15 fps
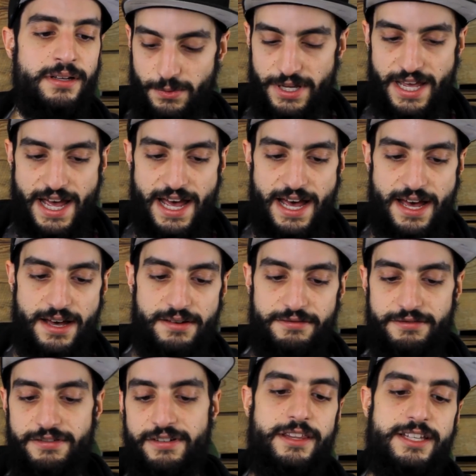We
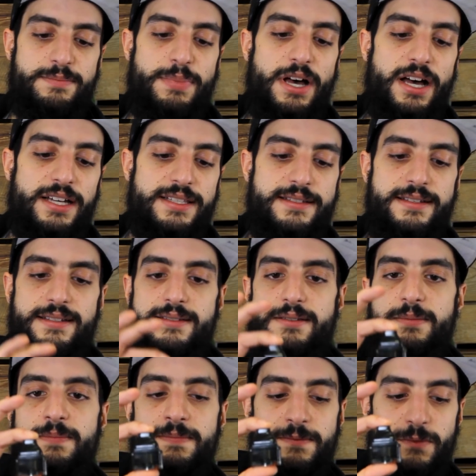have this pod
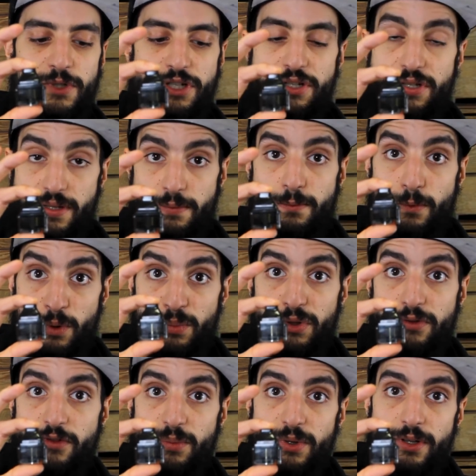system, which is
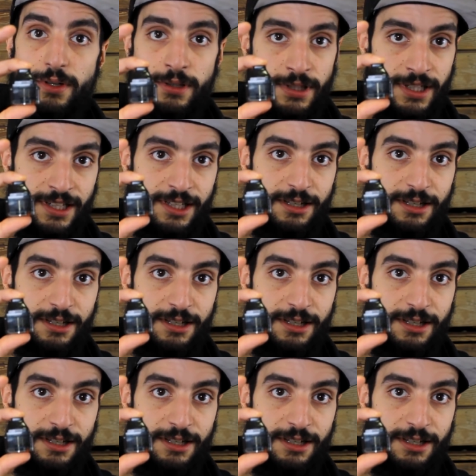removable,